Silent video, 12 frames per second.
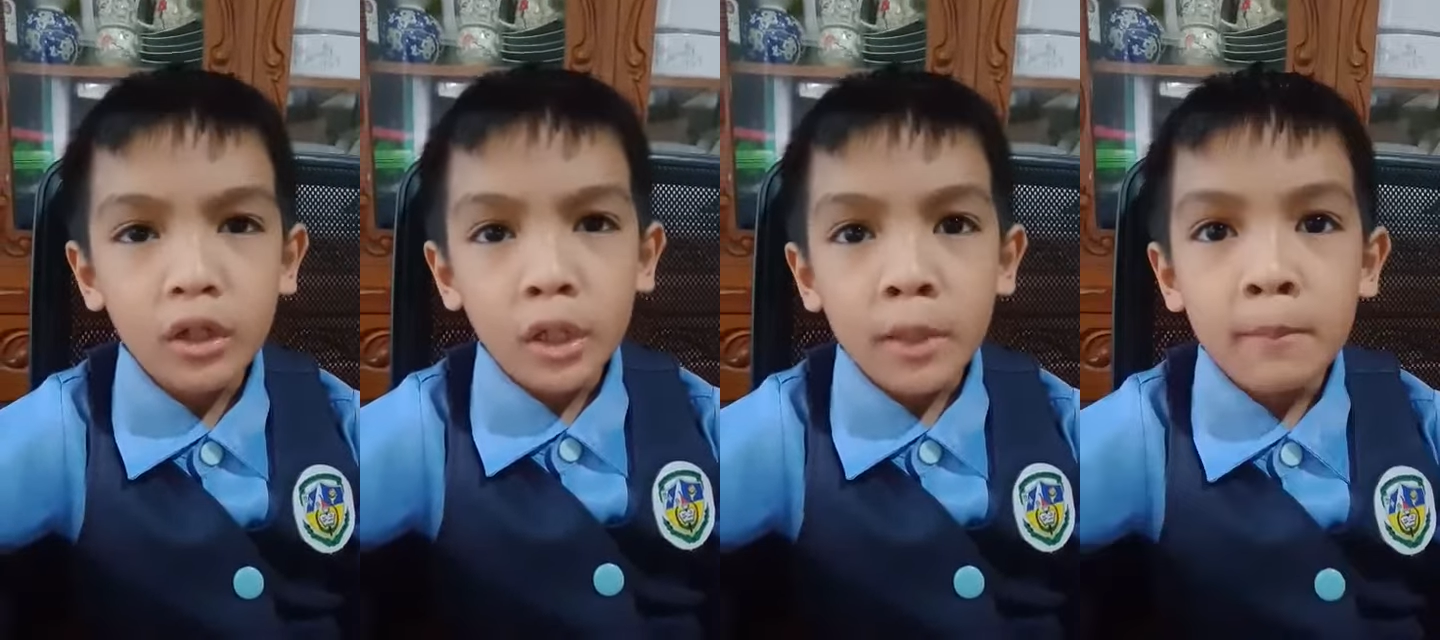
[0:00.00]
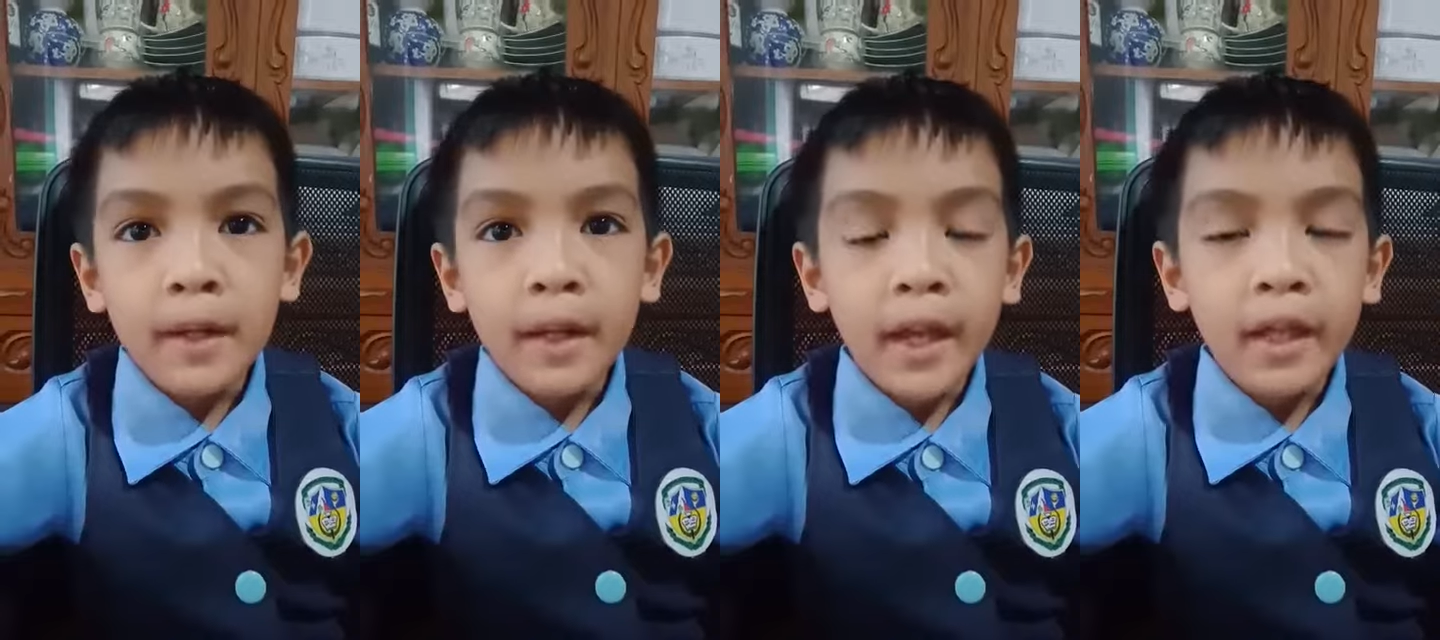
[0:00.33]
He
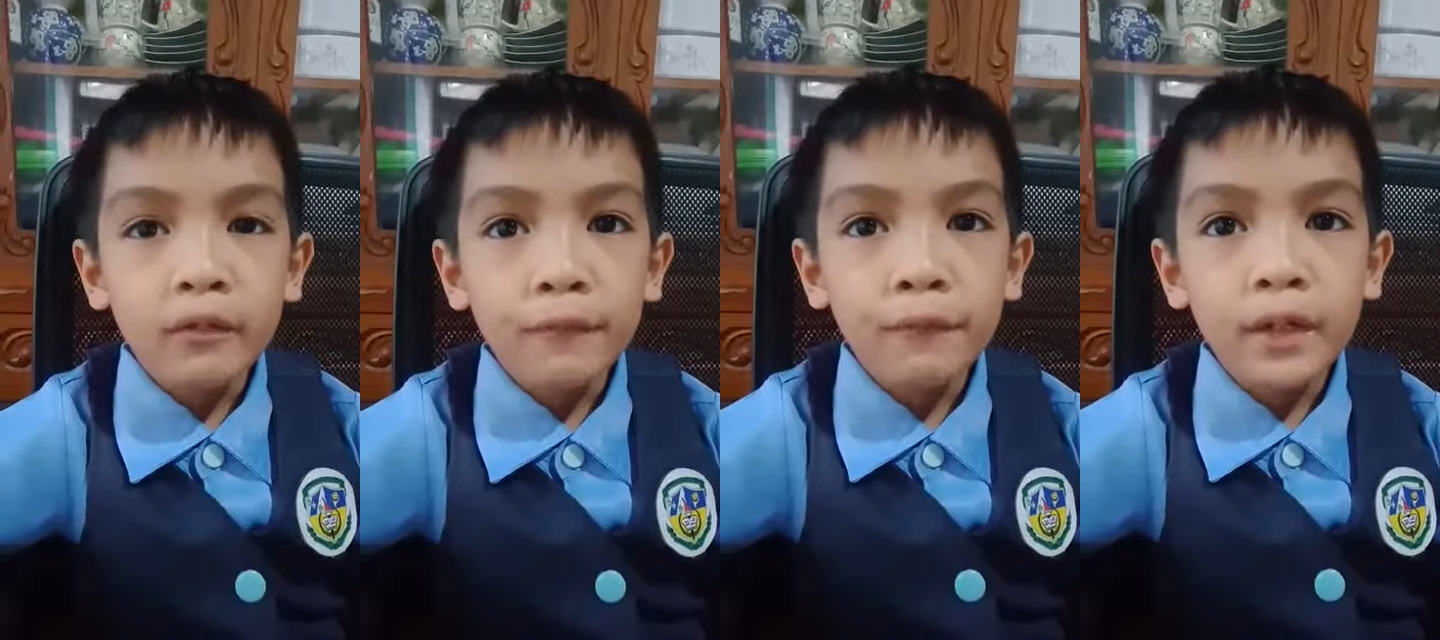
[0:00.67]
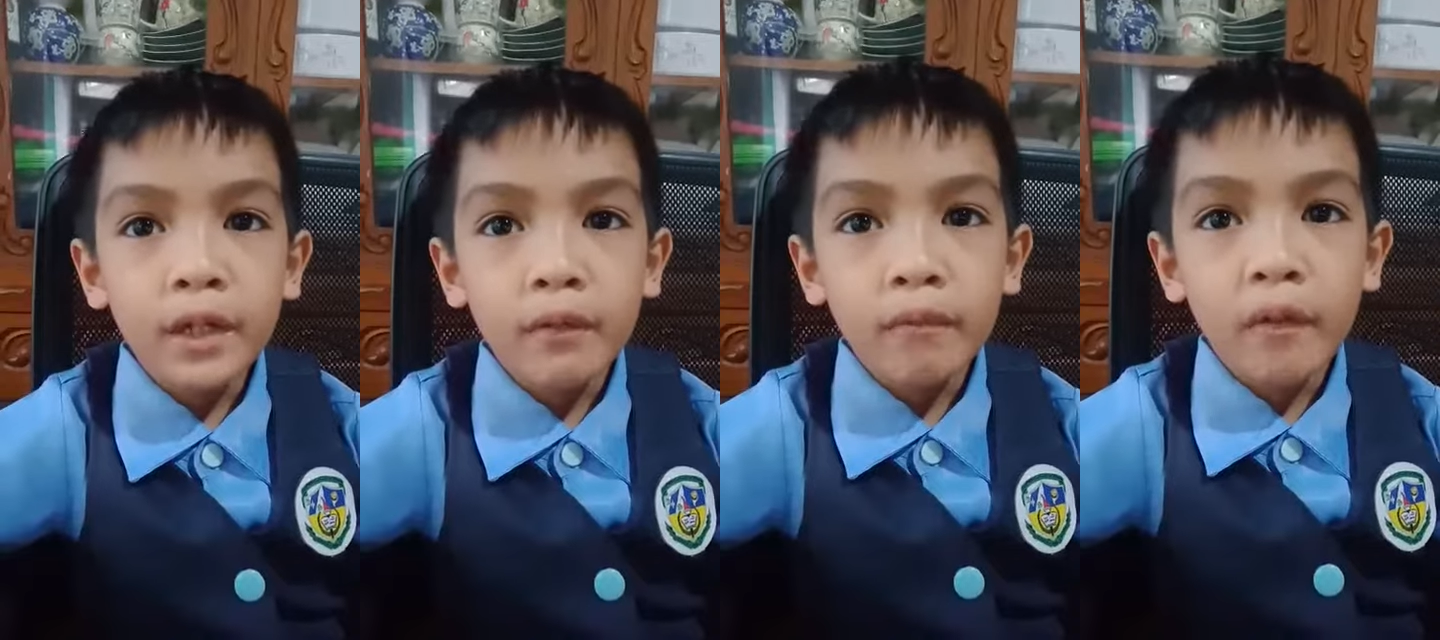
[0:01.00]
began to
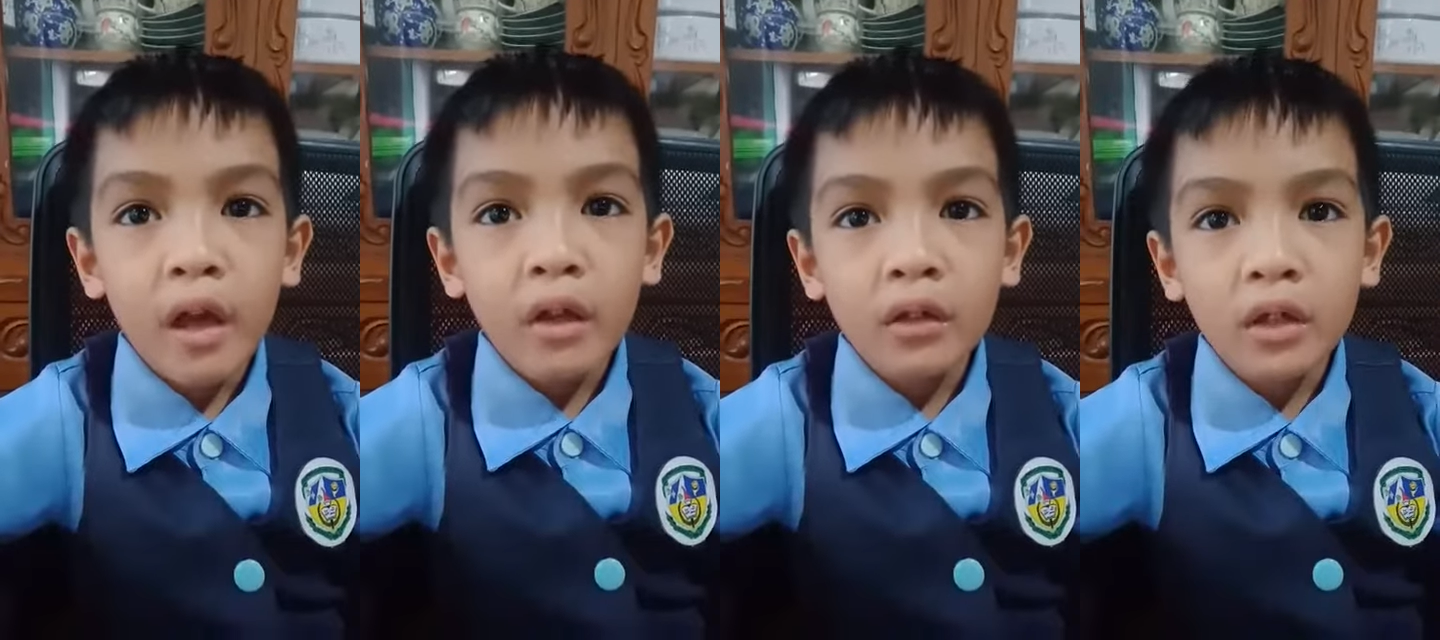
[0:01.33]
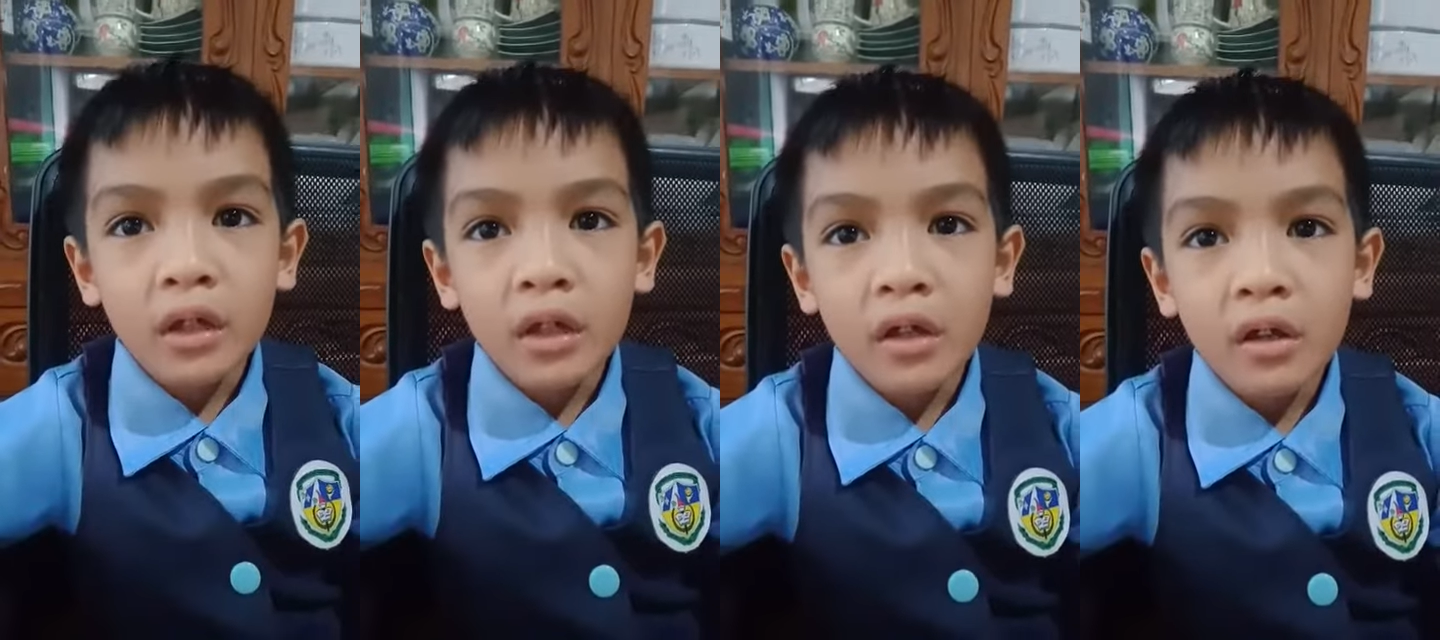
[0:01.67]
feel
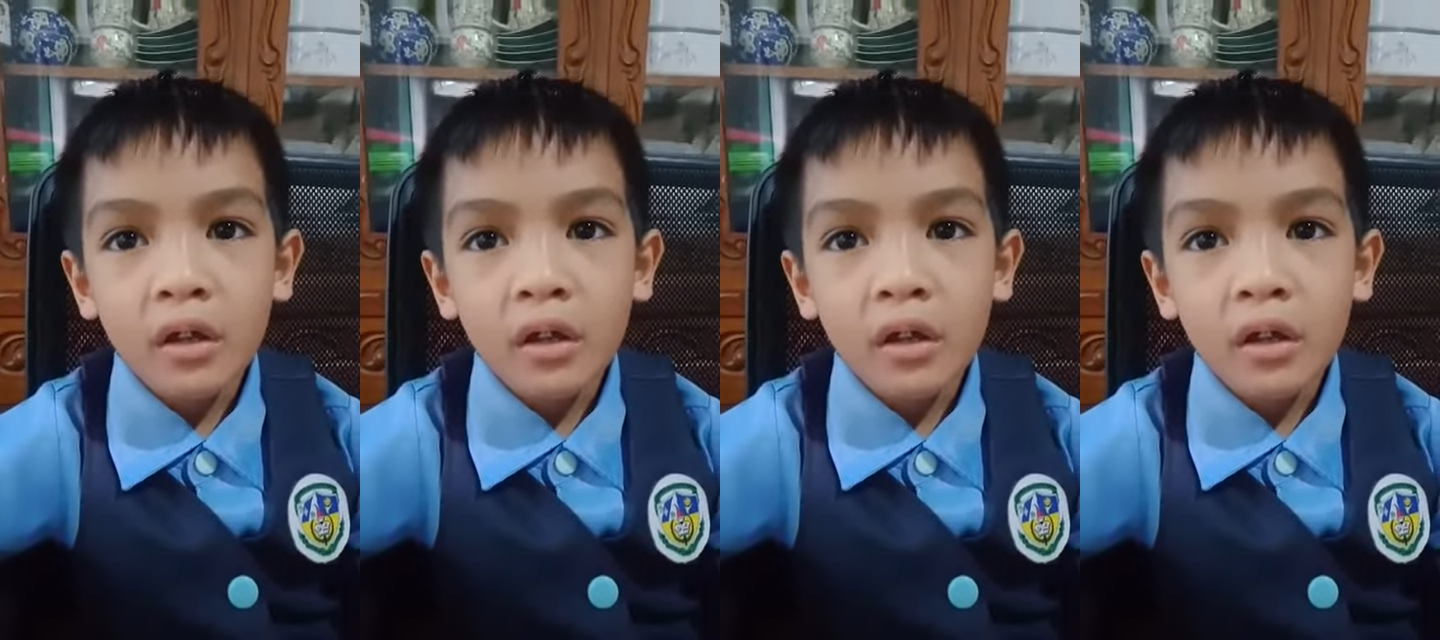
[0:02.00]
fatigue,